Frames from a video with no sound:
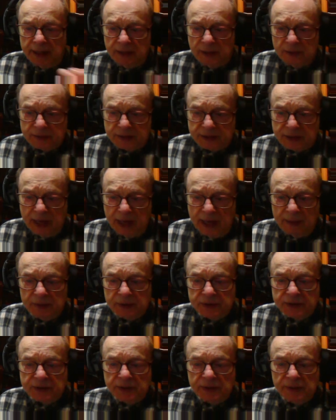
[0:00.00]
know Sam
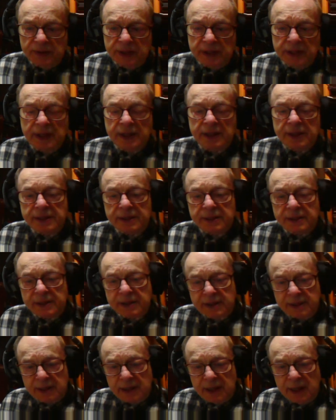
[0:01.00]
was doing
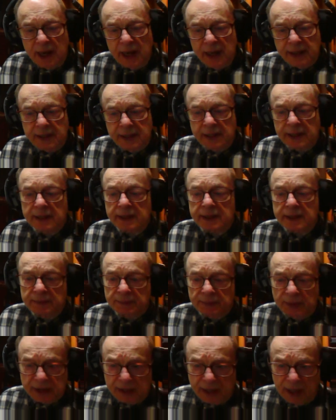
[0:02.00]
this, I did it,
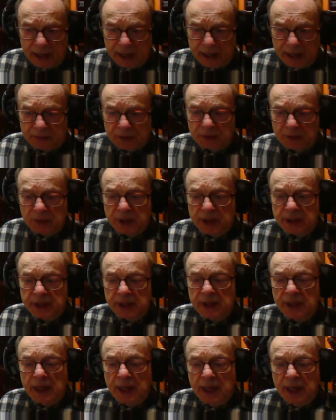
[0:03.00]
but not everyone
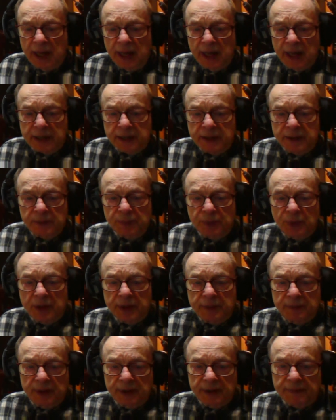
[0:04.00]
had an
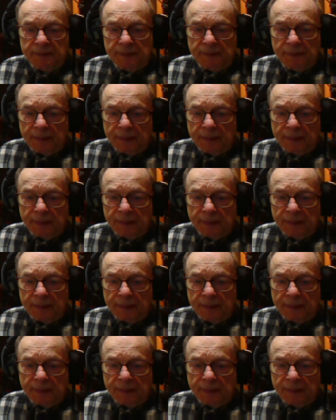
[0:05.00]
appointment.